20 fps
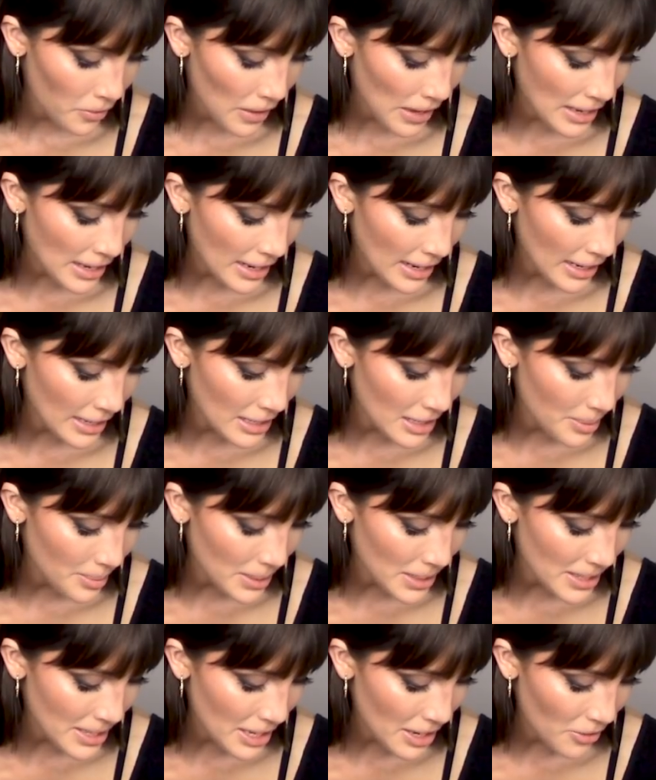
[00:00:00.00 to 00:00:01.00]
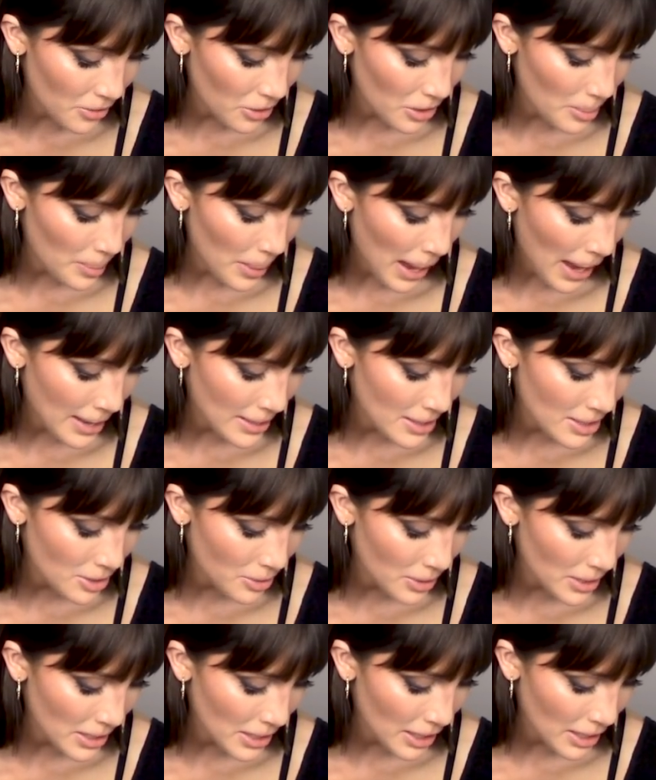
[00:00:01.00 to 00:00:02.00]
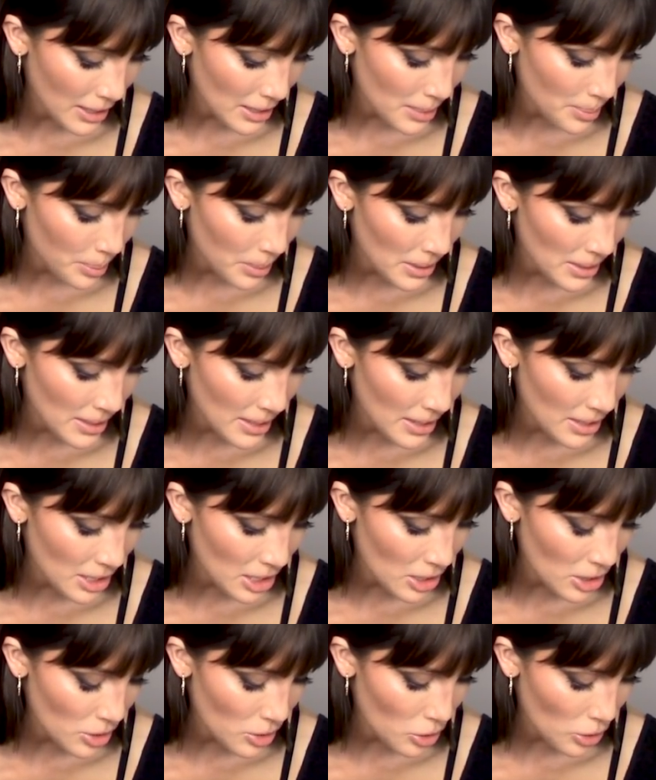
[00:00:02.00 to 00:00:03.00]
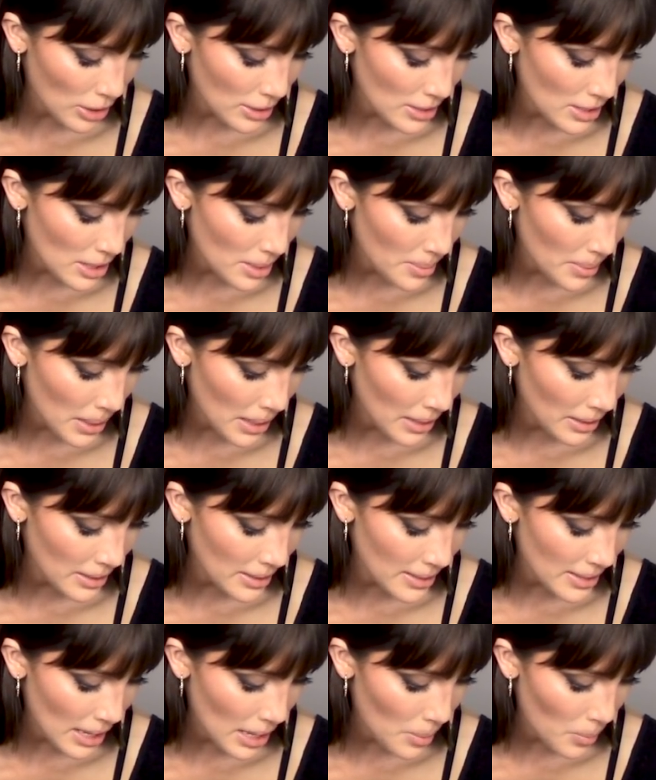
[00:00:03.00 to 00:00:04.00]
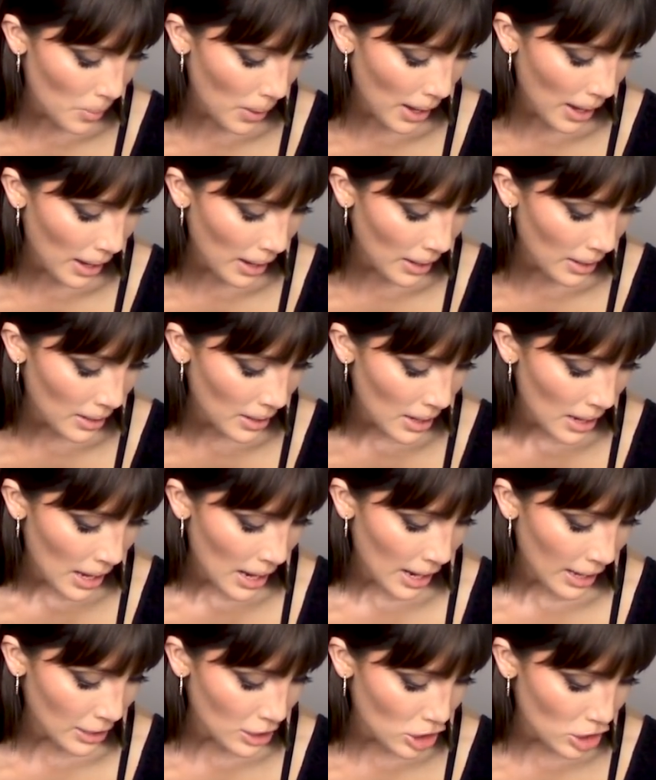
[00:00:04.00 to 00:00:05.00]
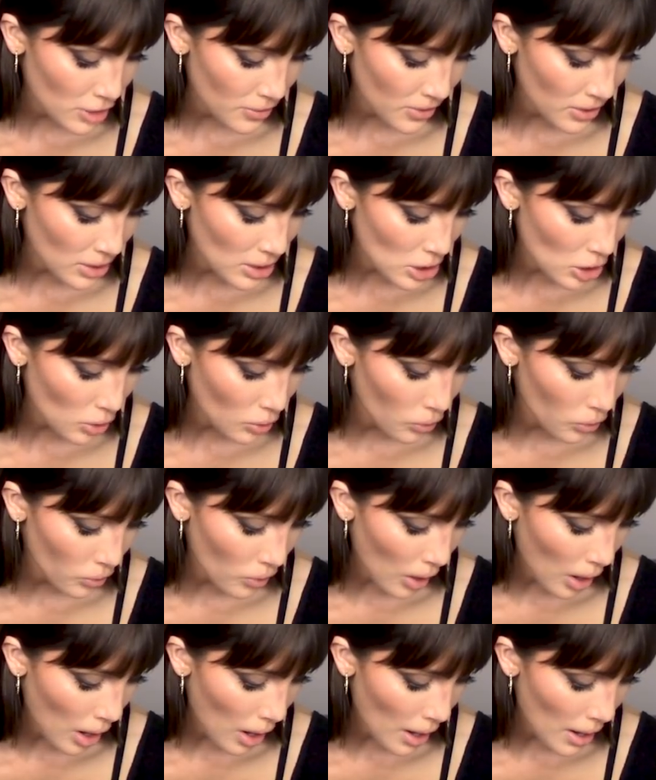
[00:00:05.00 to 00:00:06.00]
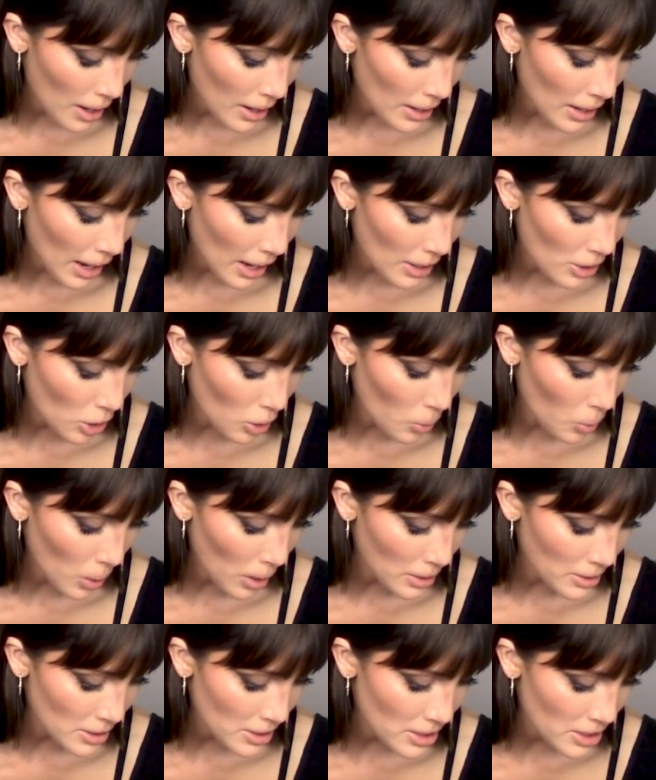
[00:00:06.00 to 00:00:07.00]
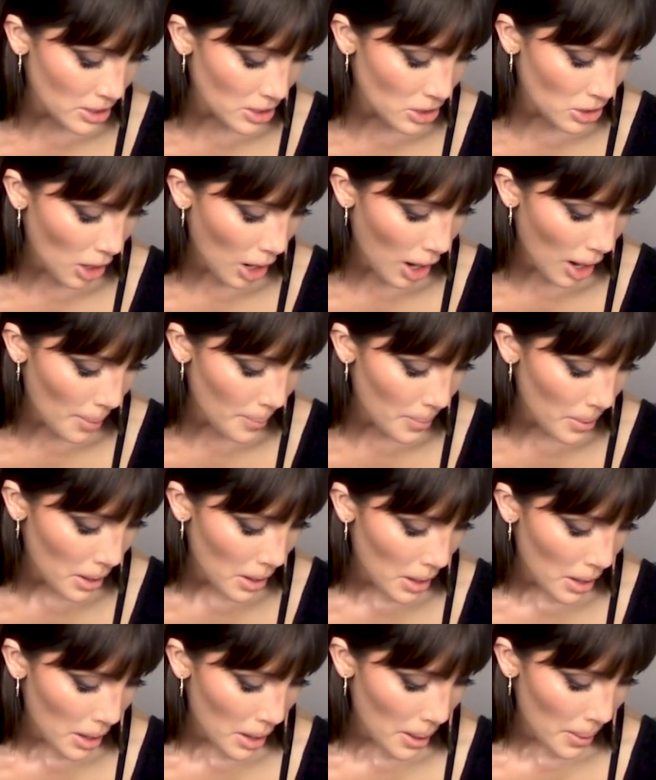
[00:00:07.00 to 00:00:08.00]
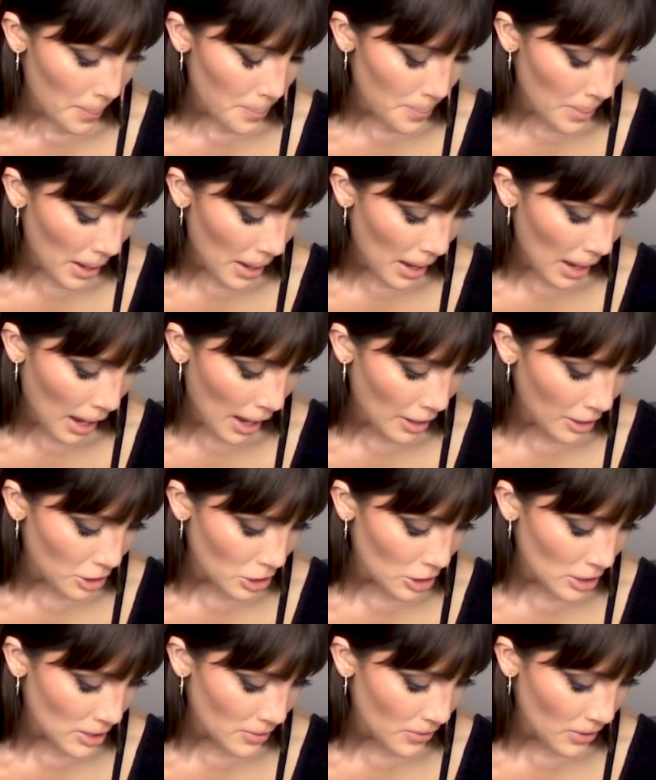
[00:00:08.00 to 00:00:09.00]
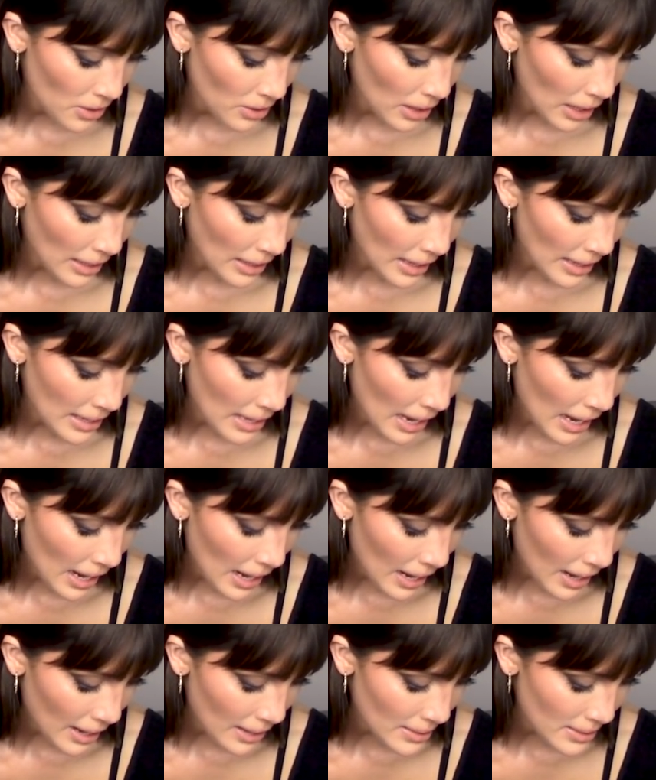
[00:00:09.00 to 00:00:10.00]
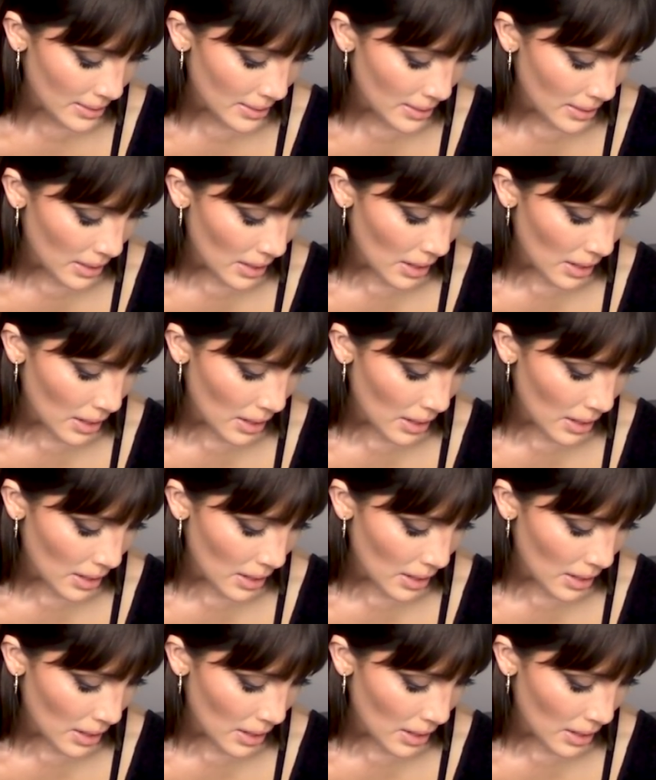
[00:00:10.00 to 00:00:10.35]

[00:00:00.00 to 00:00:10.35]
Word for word: faking intimacy for the past three years, please continue trusting me in the same way. It just feels so fraught and I don't want to stop, but I just feel like I can't.